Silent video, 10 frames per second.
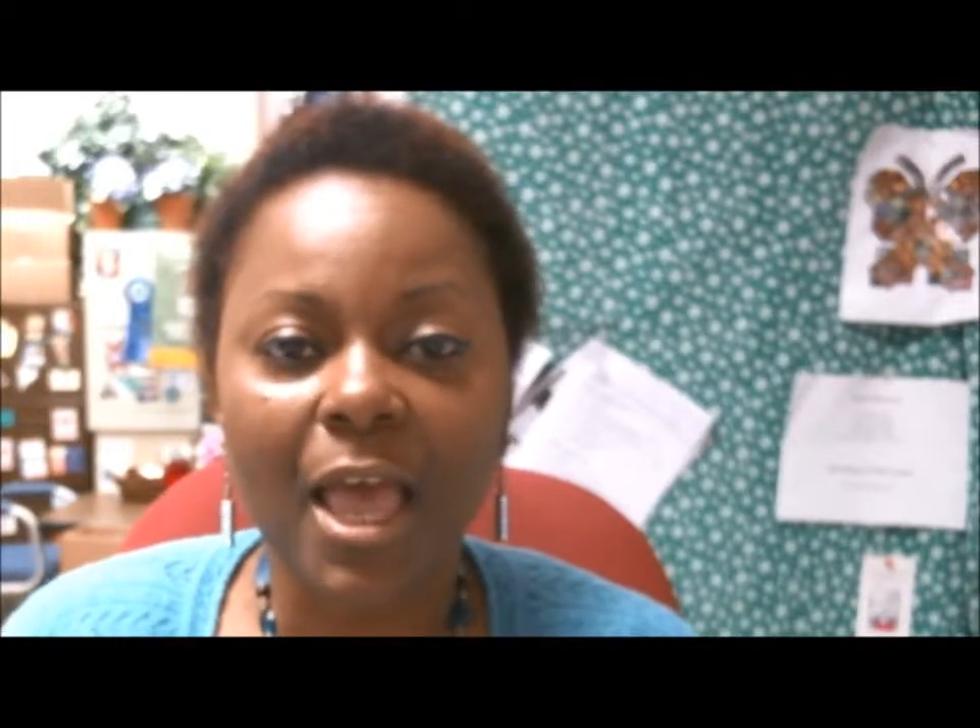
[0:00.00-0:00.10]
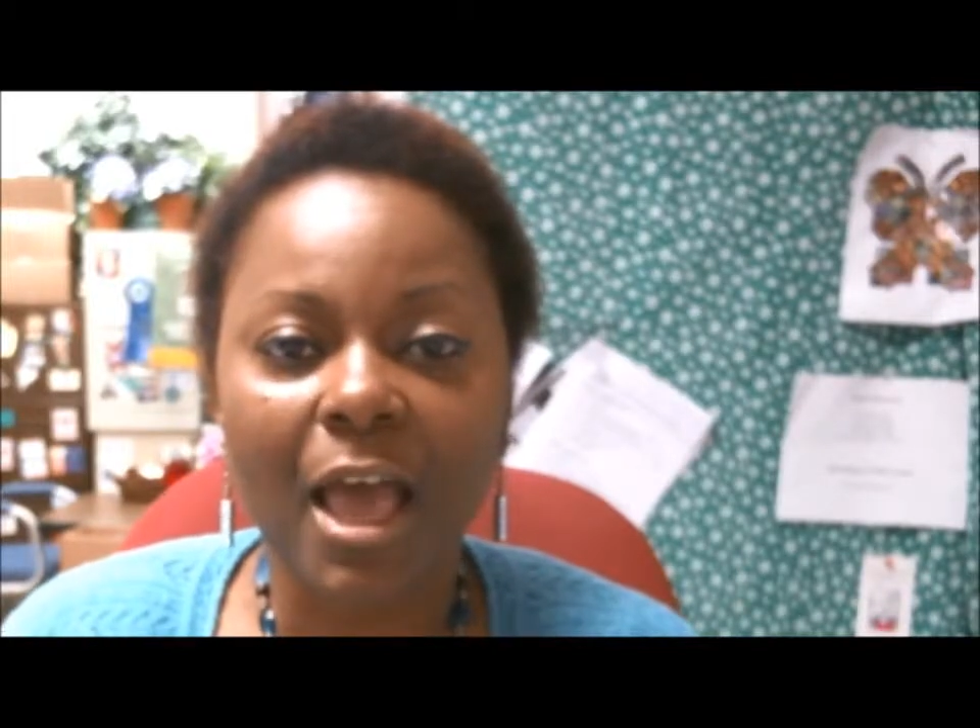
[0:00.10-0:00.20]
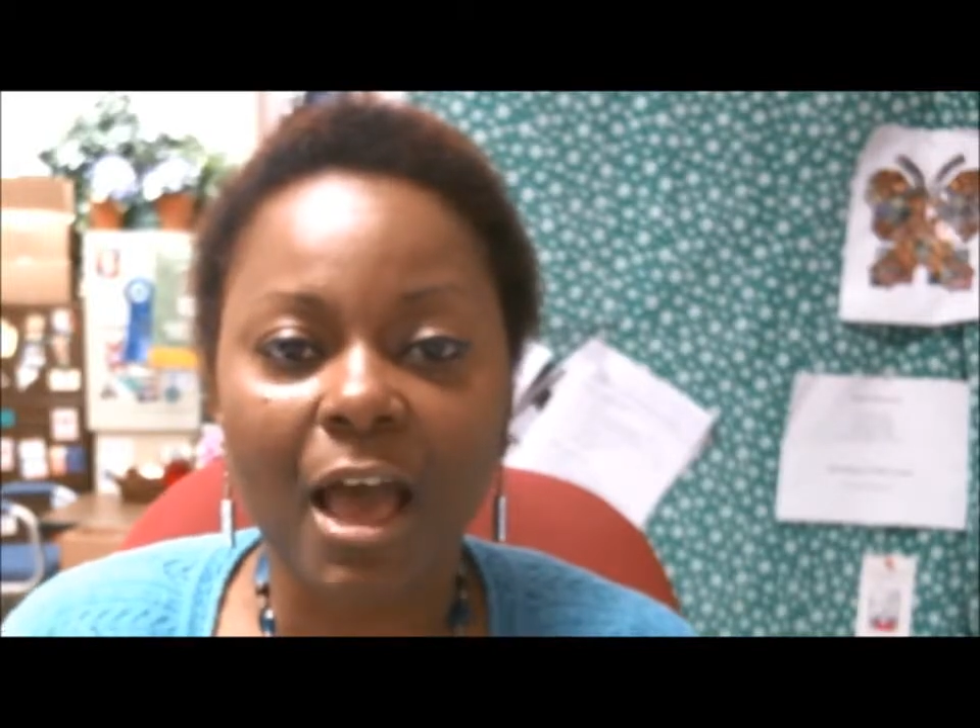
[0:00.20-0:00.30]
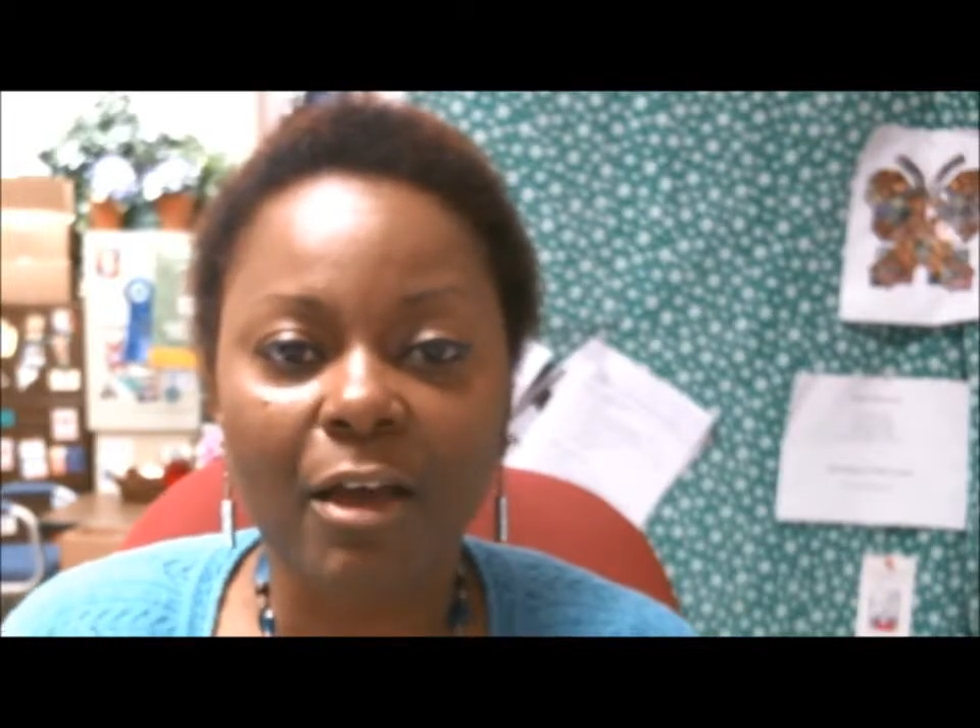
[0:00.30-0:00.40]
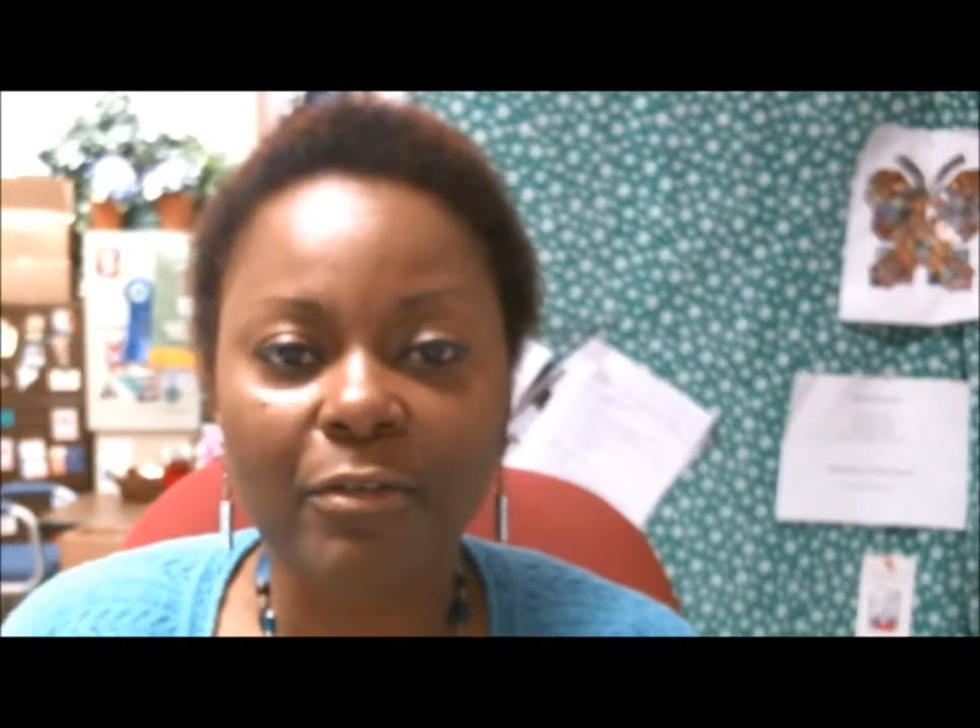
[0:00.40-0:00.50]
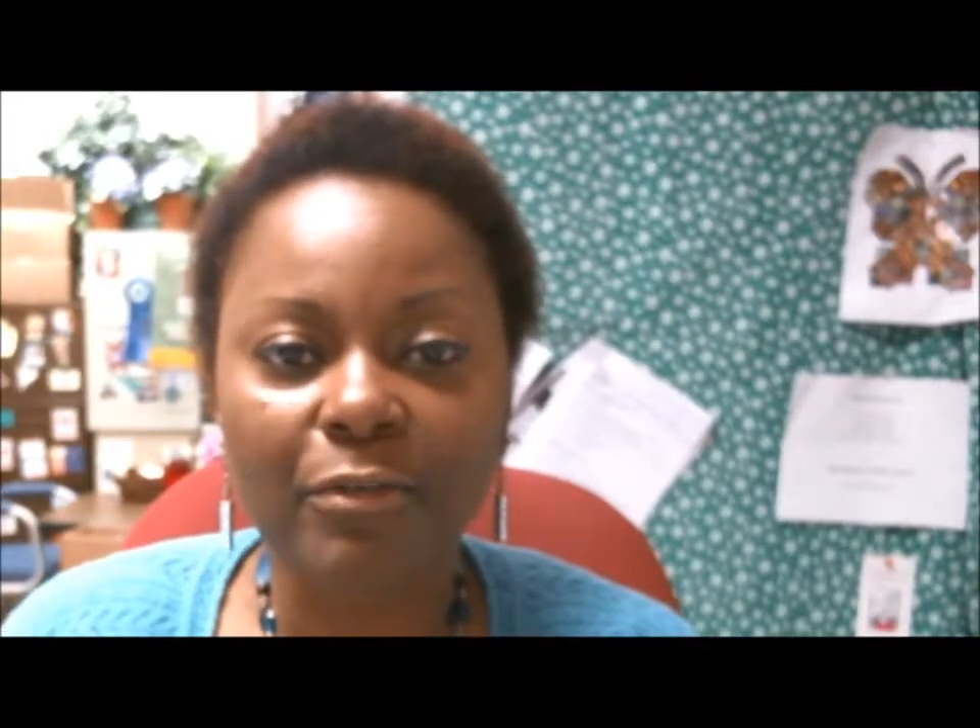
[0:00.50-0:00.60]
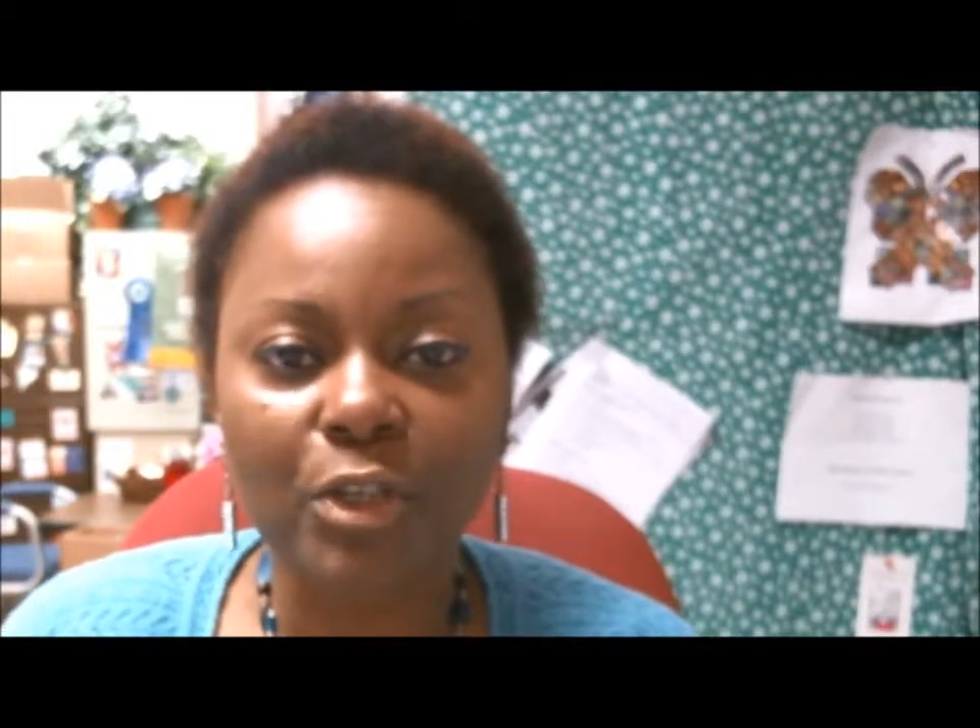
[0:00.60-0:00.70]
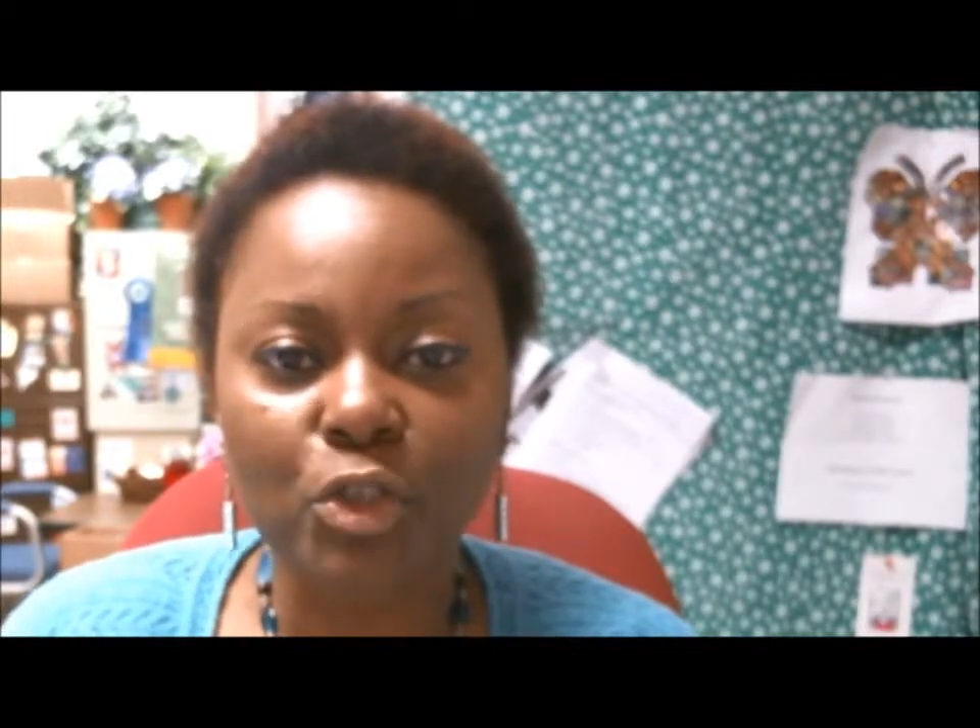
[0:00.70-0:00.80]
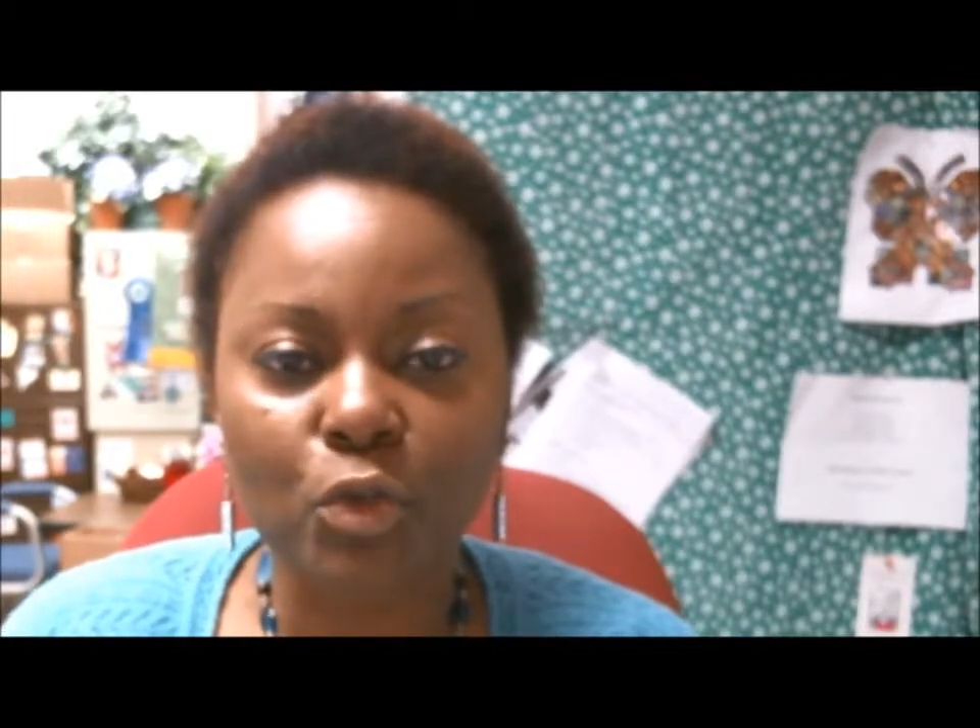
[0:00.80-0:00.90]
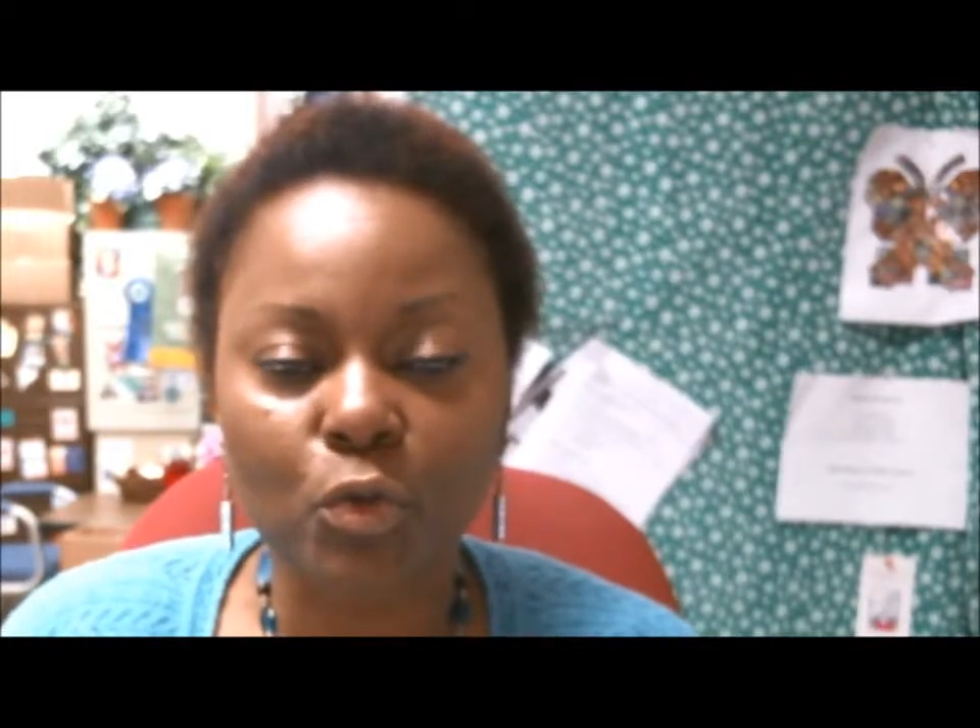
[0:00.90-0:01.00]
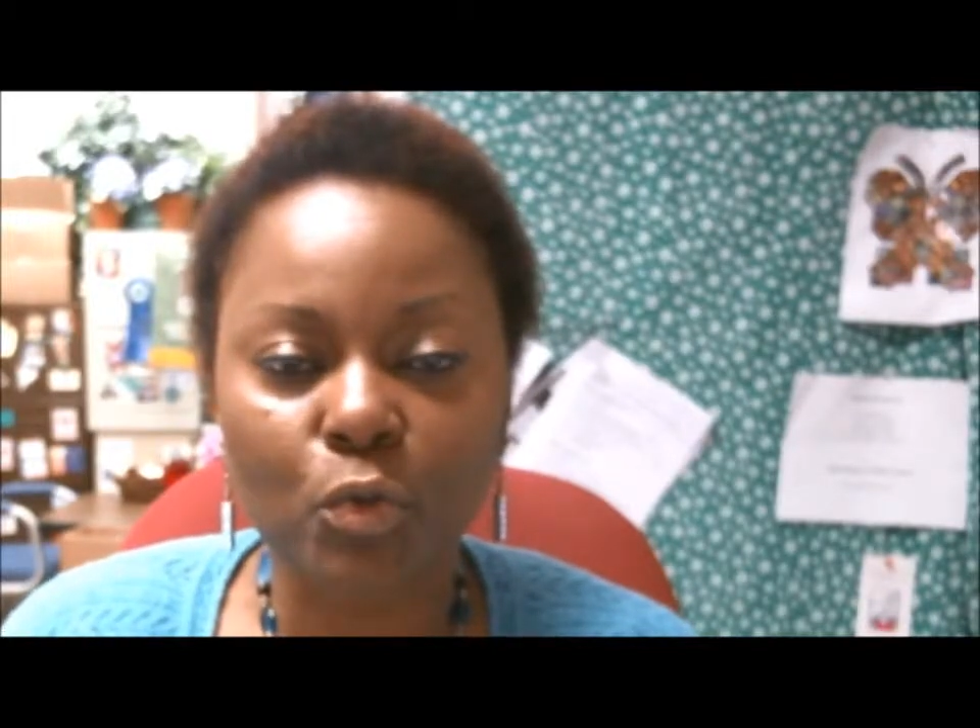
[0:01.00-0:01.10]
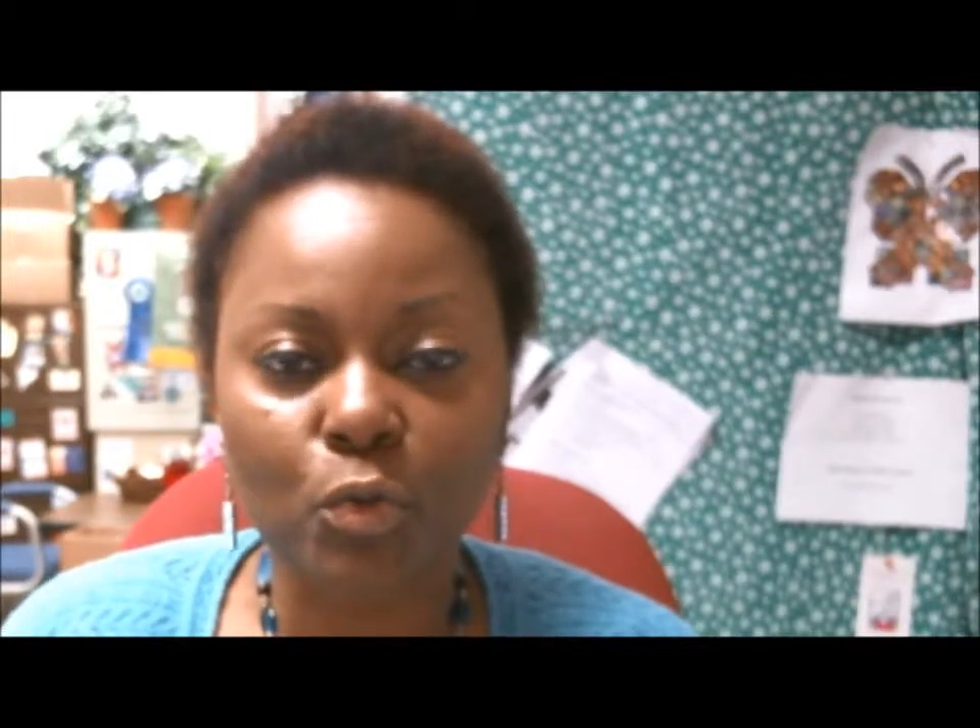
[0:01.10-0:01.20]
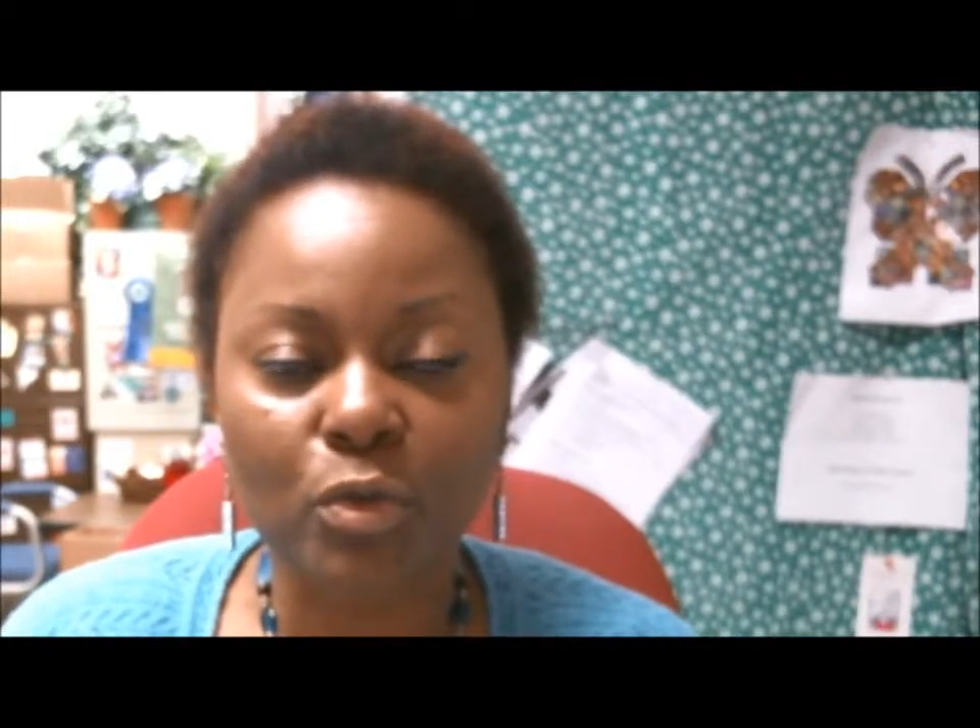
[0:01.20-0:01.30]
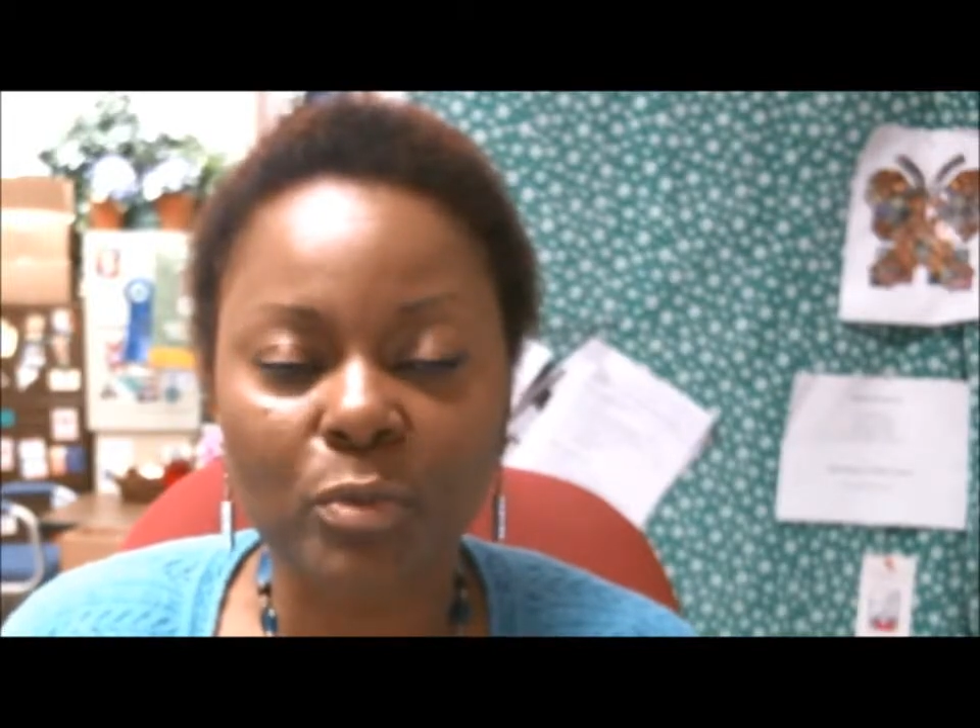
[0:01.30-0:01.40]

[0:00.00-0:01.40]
of the schools